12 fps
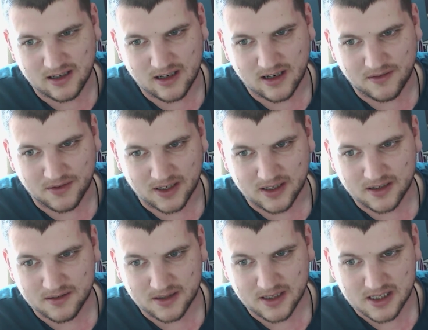I think
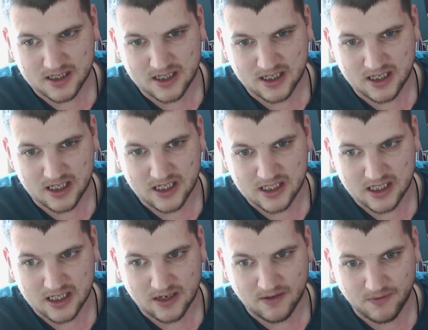this is
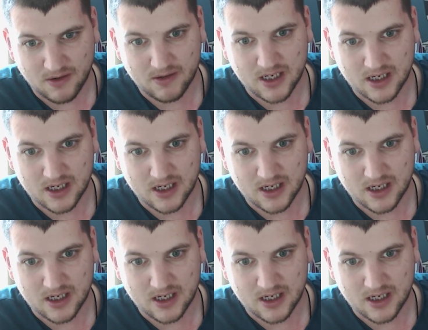a very